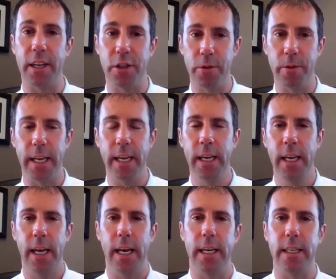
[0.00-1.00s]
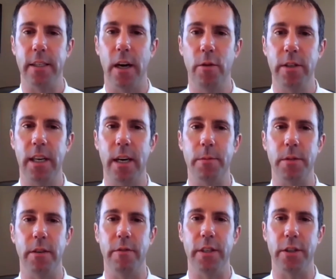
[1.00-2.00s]
doing is always comes
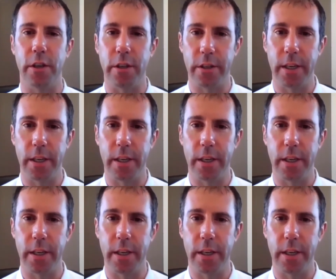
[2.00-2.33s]
to visitors.